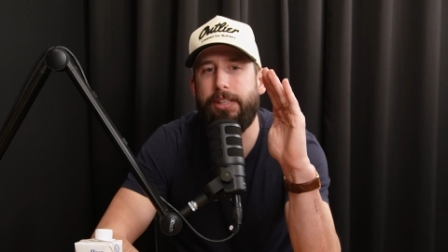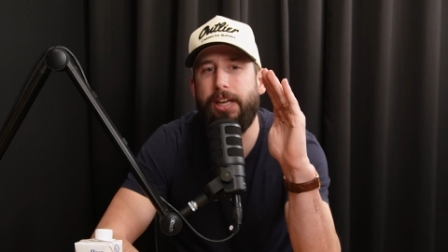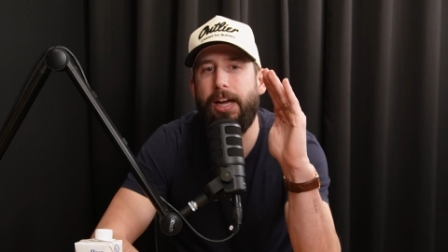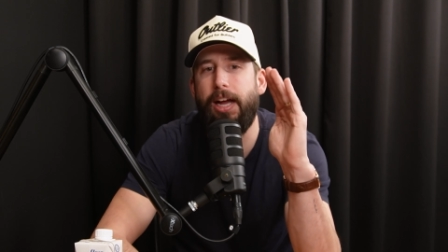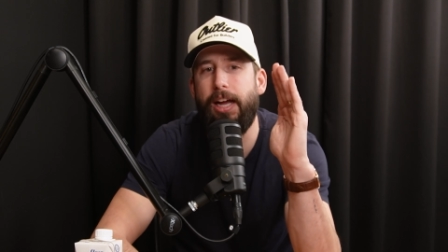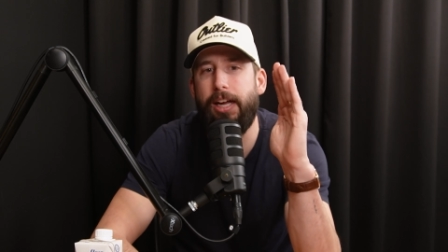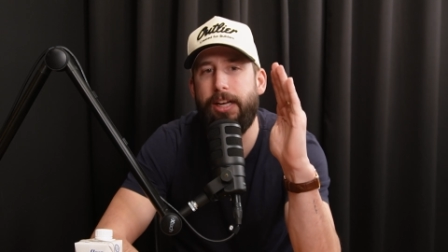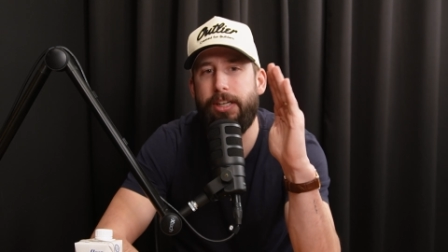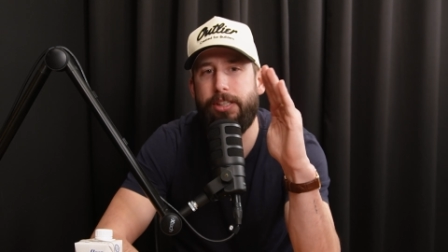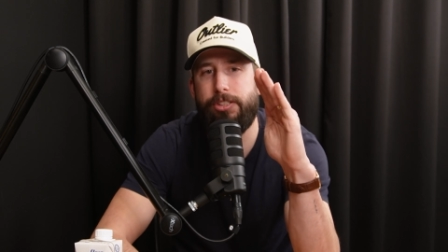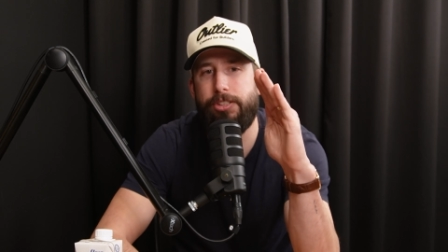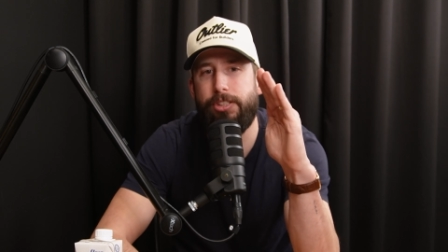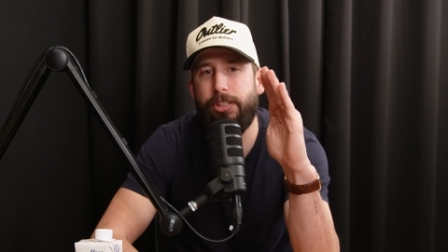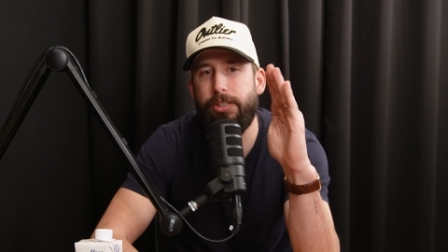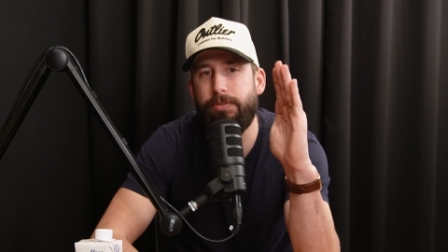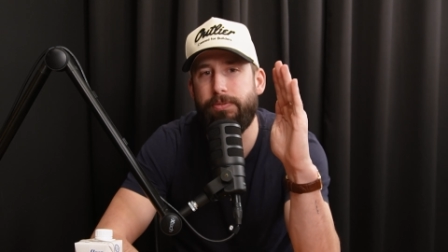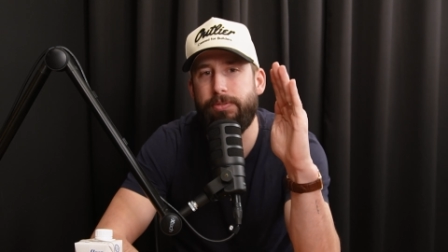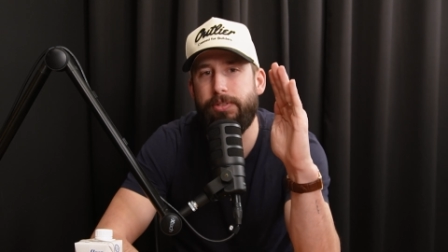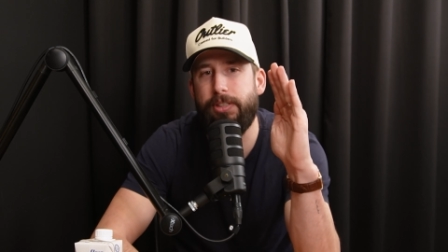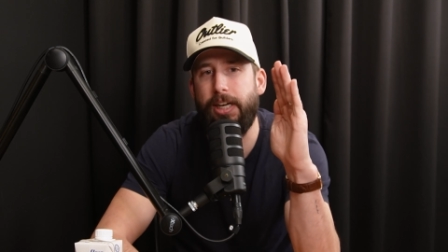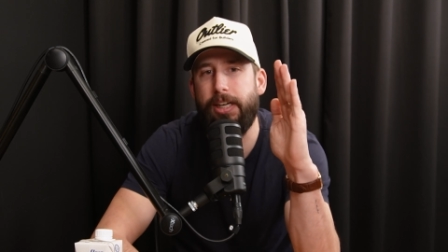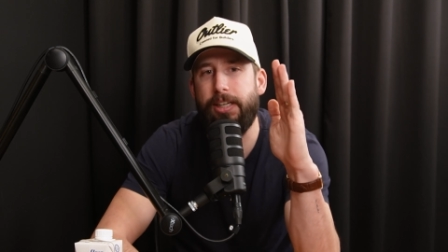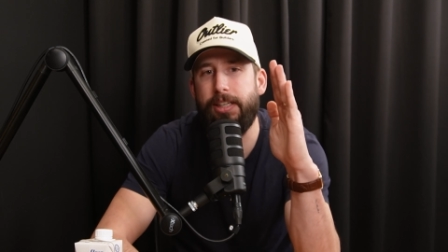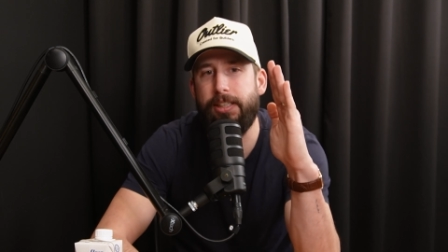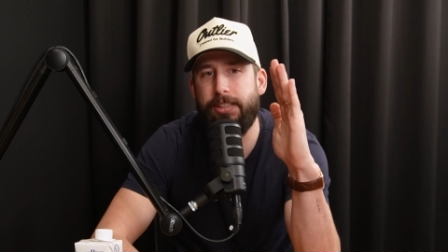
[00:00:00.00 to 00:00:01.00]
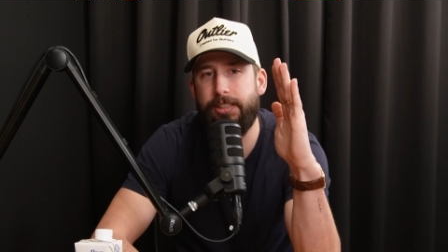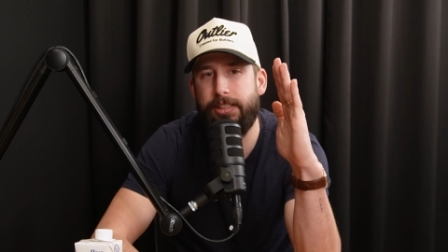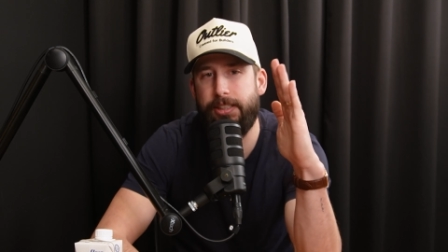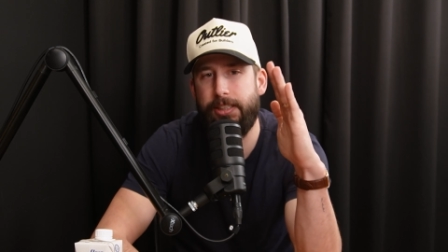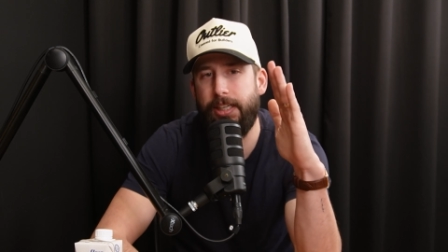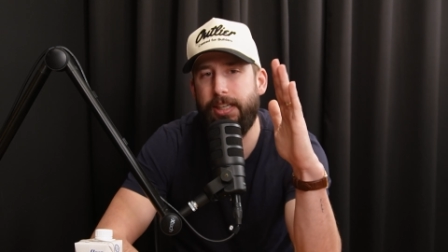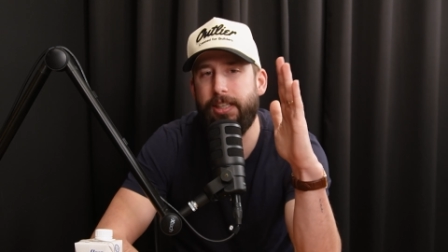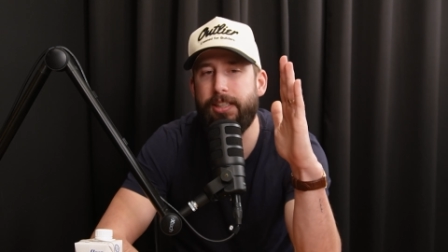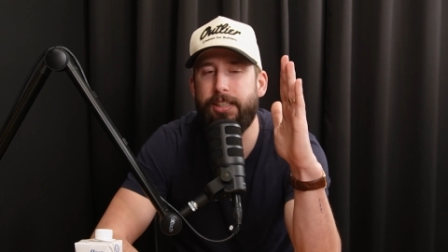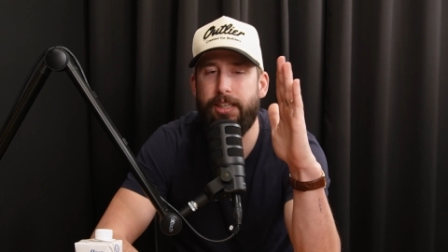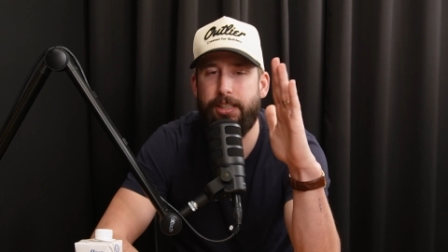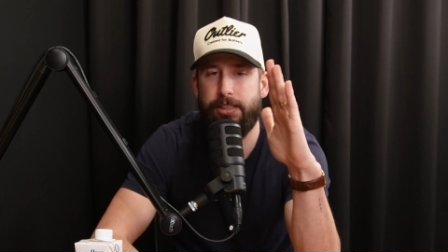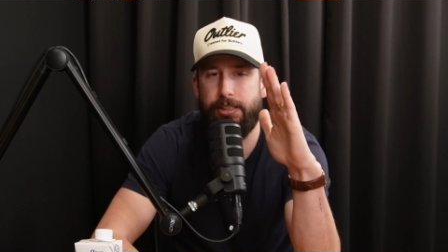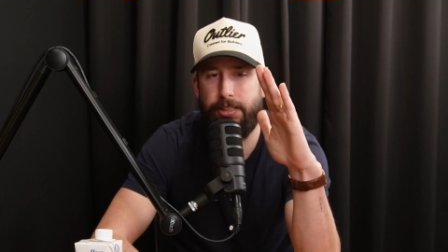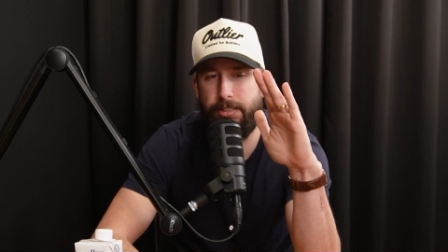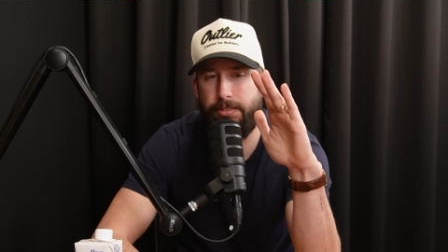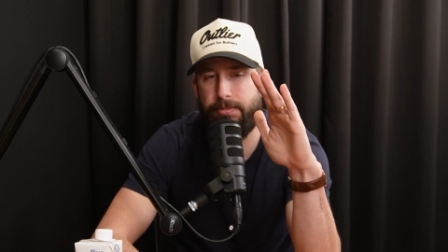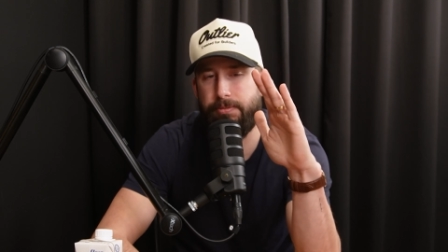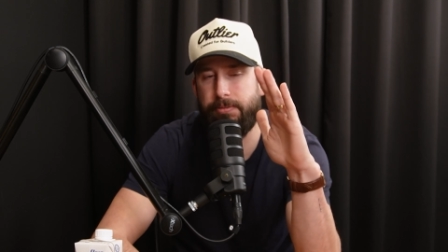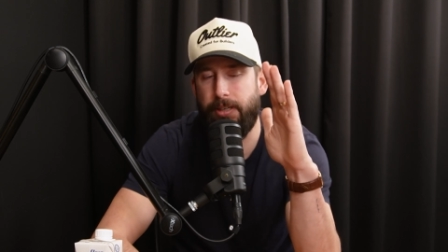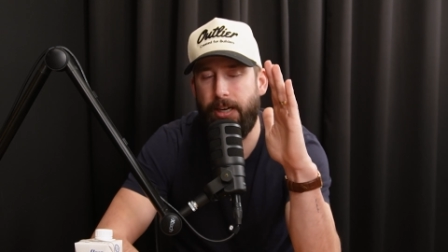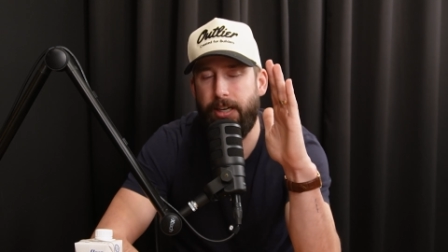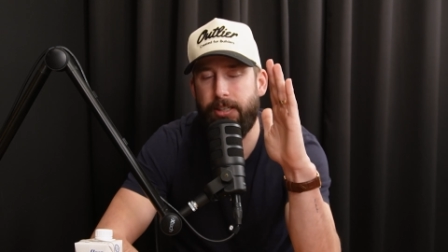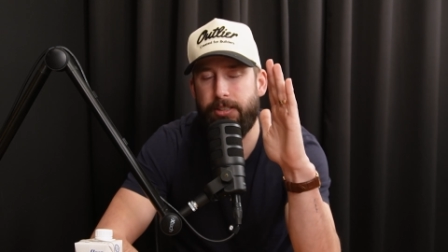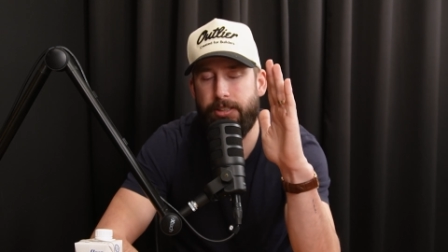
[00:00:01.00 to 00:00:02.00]
the edge of getting sick. I
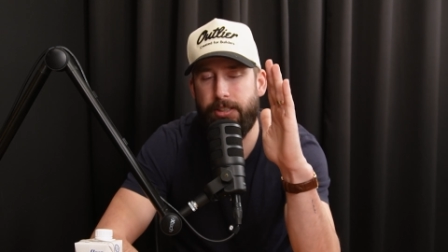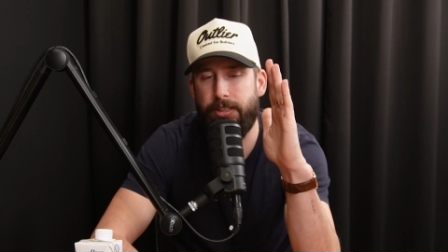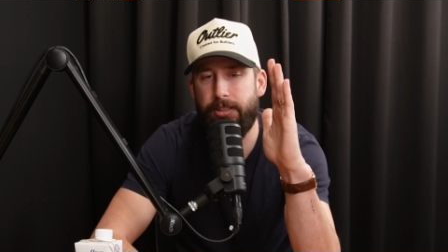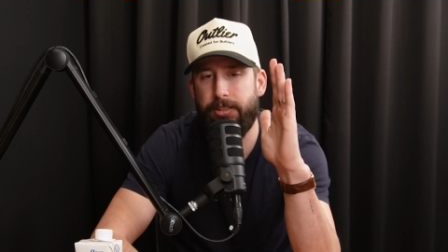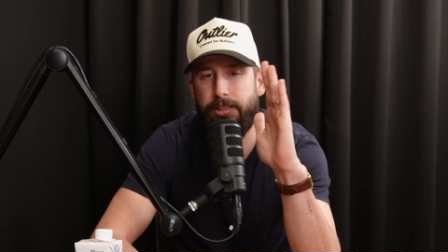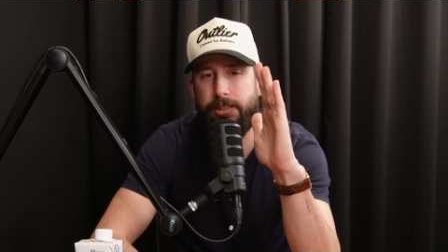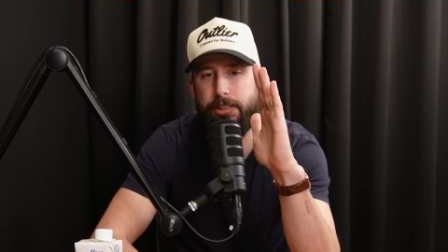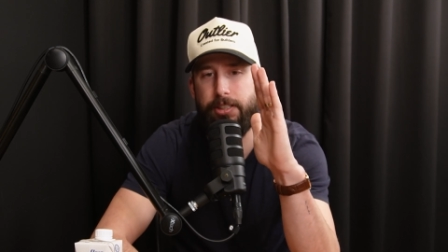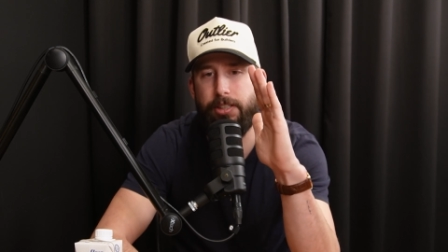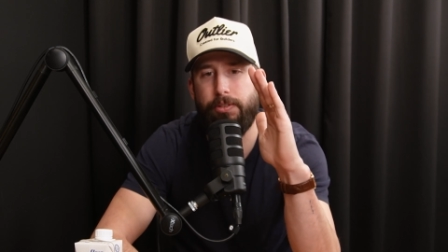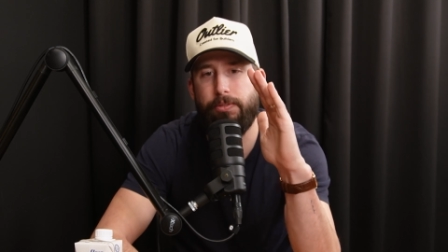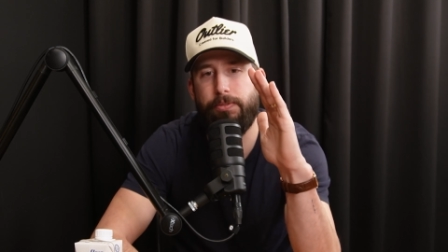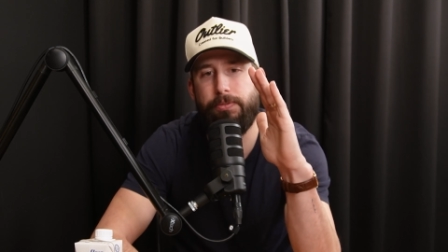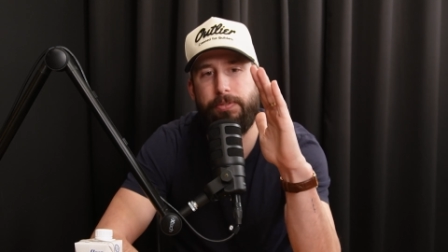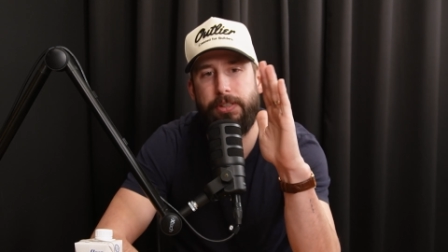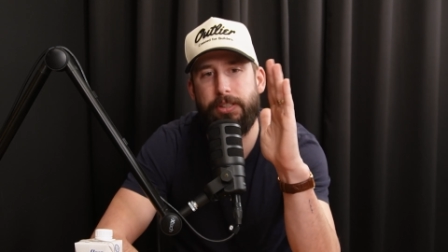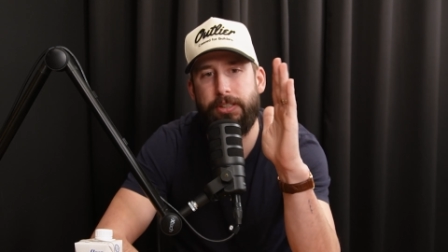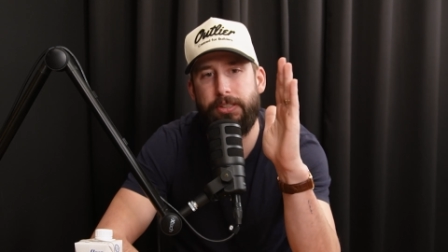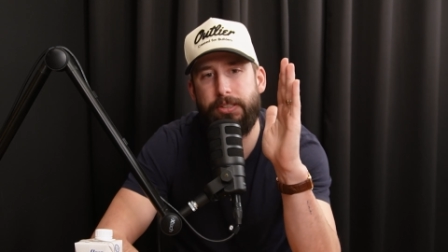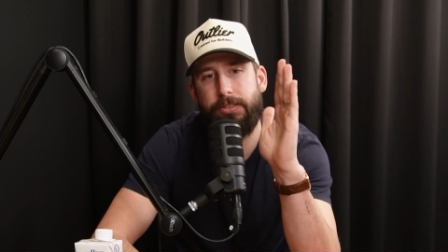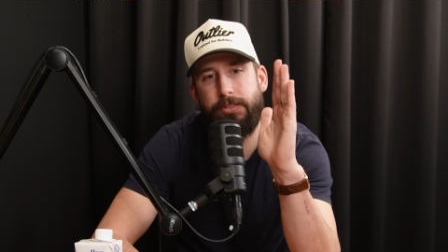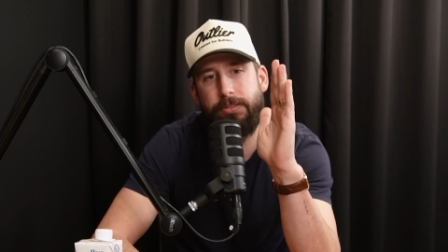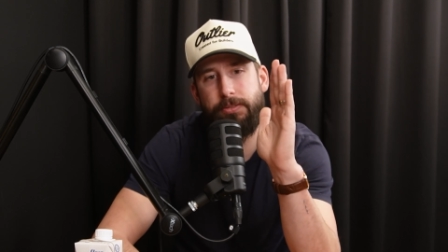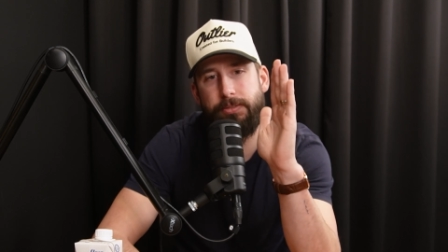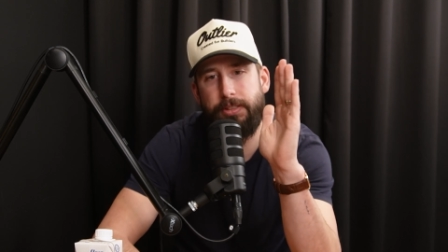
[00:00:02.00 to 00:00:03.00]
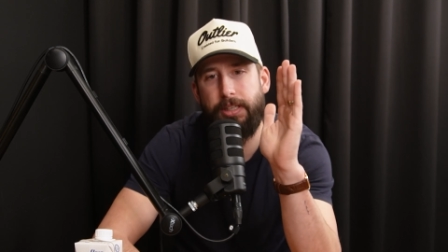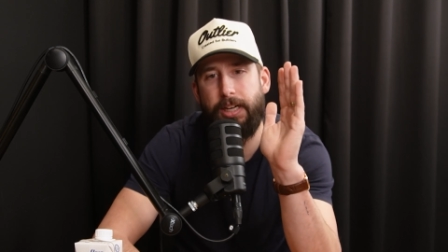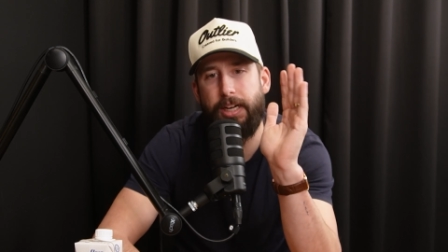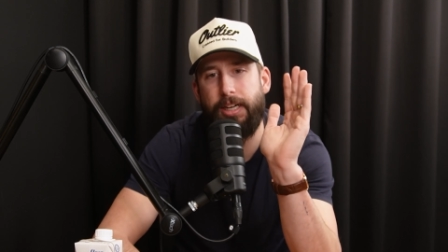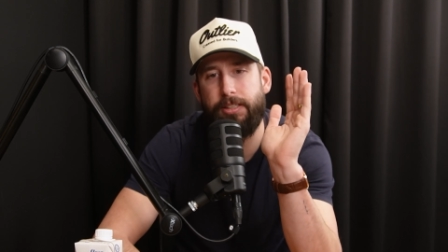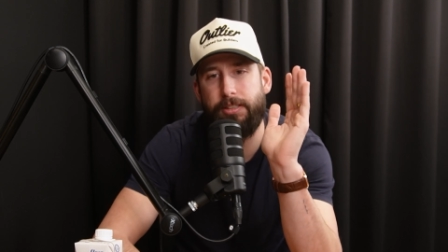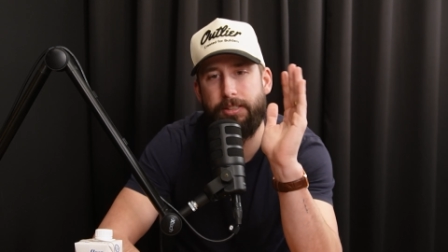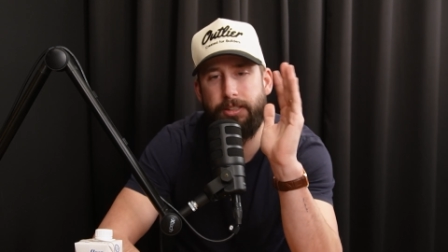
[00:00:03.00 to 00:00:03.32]
actually still feel that,